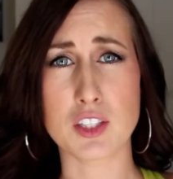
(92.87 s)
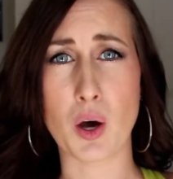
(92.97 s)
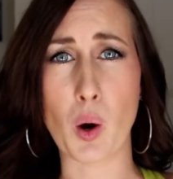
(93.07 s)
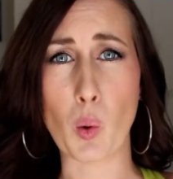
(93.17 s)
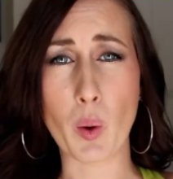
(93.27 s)

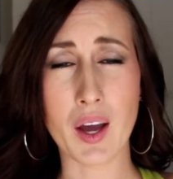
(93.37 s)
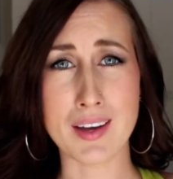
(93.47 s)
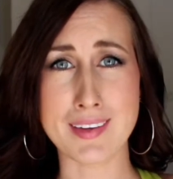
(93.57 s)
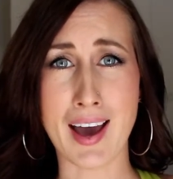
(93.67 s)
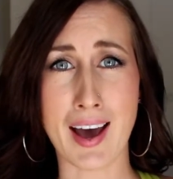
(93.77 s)
So
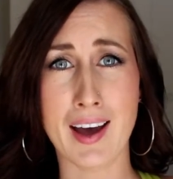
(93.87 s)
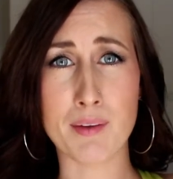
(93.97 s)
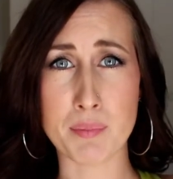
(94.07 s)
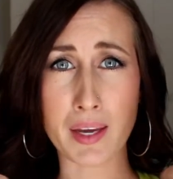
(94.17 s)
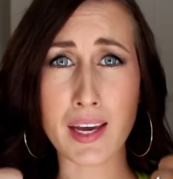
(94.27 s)

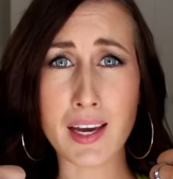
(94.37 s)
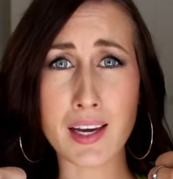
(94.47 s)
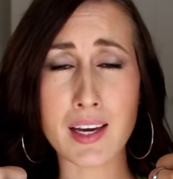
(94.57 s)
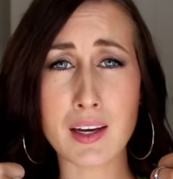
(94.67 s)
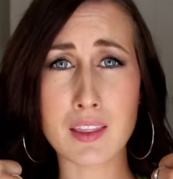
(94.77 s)
yeah,
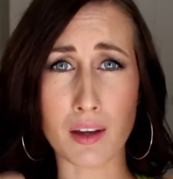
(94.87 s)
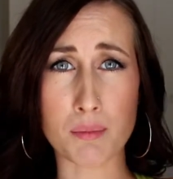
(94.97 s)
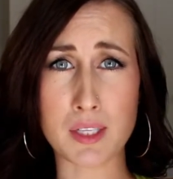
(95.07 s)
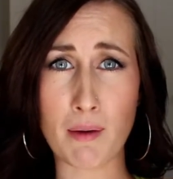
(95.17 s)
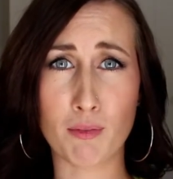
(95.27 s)
big
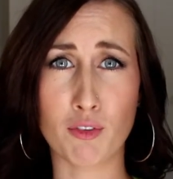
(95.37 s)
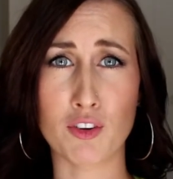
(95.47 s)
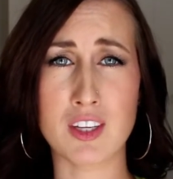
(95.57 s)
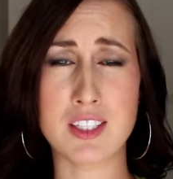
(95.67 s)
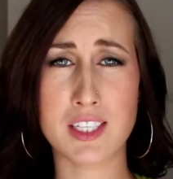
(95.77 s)
thumbs up
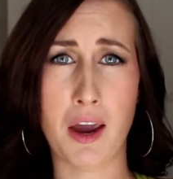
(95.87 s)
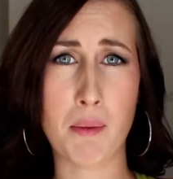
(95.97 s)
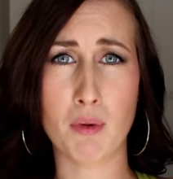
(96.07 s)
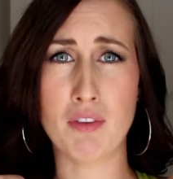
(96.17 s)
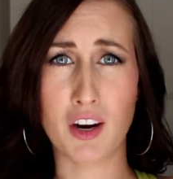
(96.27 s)
for this
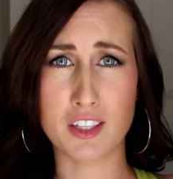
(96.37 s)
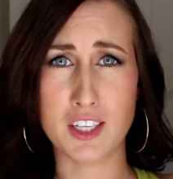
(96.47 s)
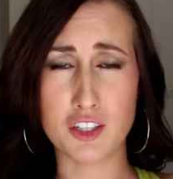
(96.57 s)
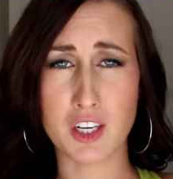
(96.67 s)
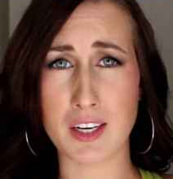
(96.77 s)
type of hair
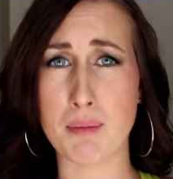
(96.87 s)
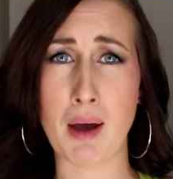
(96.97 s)
extension.